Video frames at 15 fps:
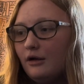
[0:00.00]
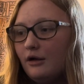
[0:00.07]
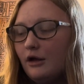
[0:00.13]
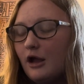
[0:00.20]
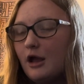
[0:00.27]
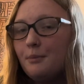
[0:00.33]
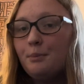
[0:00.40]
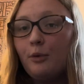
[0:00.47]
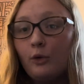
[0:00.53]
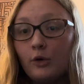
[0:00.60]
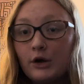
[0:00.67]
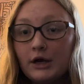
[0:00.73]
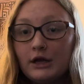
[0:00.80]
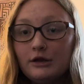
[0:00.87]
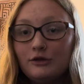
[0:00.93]

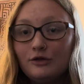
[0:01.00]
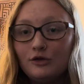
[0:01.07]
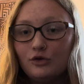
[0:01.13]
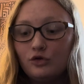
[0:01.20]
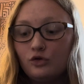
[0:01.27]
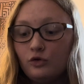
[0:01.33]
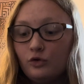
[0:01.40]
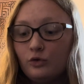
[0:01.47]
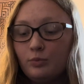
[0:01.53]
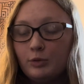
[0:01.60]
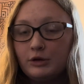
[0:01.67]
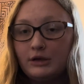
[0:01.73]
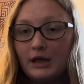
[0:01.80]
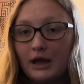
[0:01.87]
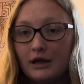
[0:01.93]
important to
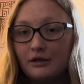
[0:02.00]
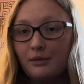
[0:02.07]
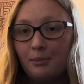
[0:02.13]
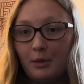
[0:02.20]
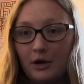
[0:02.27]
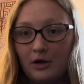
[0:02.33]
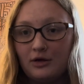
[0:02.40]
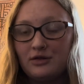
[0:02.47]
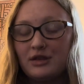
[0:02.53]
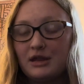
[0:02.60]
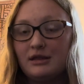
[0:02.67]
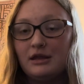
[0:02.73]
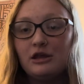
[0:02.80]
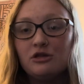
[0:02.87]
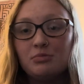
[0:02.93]
protect bugs and
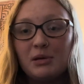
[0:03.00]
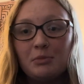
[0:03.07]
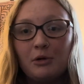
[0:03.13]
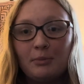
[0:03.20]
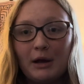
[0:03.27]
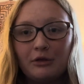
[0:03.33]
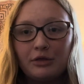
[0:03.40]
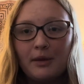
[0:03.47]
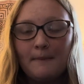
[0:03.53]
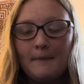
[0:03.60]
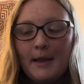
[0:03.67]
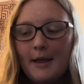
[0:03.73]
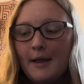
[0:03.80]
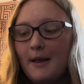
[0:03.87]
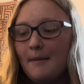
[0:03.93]
teach people about them,
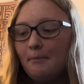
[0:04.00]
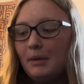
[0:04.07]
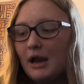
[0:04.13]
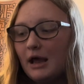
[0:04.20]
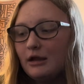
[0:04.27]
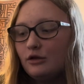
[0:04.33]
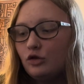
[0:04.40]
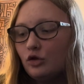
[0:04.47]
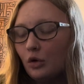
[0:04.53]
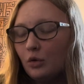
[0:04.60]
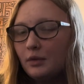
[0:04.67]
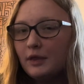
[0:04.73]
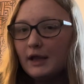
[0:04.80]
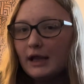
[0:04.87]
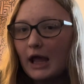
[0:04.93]
but I don't
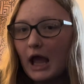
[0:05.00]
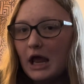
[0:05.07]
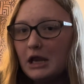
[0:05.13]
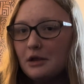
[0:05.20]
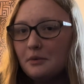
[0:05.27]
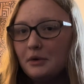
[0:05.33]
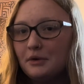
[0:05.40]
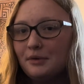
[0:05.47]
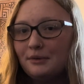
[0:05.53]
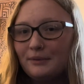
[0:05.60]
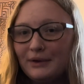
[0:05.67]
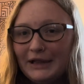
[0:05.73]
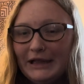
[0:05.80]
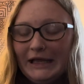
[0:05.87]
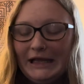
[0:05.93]
think anyone
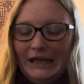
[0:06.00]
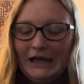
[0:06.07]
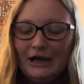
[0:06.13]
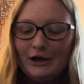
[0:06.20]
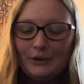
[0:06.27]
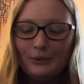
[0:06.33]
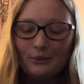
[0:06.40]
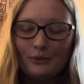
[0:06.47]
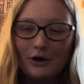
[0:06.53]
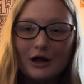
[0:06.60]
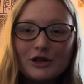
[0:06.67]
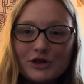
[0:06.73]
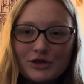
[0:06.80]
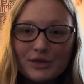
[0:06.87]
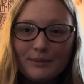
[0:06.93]
really
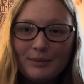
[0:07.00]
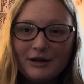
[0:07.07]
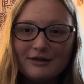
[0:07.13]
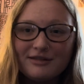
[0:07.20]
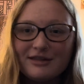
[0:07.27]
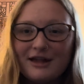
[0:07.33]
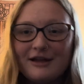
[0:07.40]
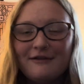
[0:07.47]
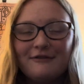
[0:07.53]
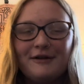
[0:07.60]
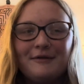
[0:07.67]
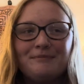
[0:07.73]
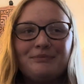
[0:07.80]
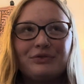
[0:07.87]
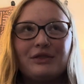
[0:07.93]
watched the Bug's Life
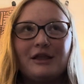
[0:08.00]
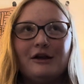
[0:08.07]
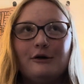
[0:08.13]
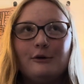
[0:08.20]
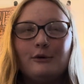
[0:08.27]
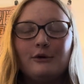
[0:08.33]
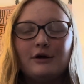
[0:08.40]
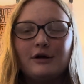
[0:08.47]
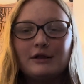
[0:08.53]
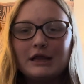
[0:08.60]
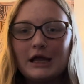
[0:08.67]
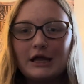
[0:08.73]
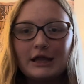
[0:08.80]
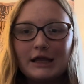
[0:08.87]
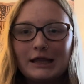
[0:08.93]
or
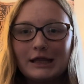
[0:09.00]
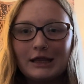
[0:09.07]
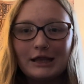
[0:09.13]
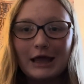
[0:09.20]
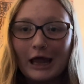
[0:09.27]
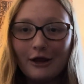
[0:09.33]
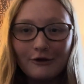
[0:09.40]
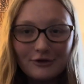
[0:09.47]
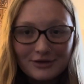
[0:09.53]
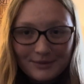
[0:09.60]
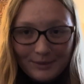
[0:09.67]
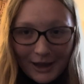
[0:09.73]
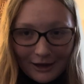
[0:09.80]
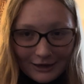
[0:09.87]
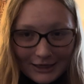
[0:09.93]
like cares
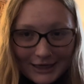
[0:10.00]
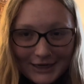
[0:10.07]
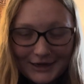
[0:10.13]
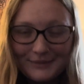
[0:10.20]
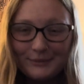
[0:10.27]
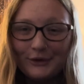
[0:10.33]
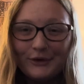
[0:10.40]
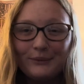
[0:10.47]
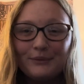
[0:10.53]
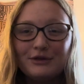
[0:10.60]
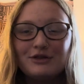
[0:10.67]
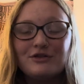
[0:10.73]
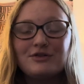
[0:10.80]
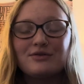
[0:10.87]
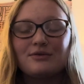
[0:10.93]
about it anymore, which
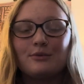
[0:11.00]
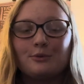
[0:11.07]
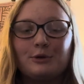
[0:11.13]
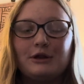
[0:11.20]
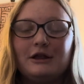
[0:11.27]
is really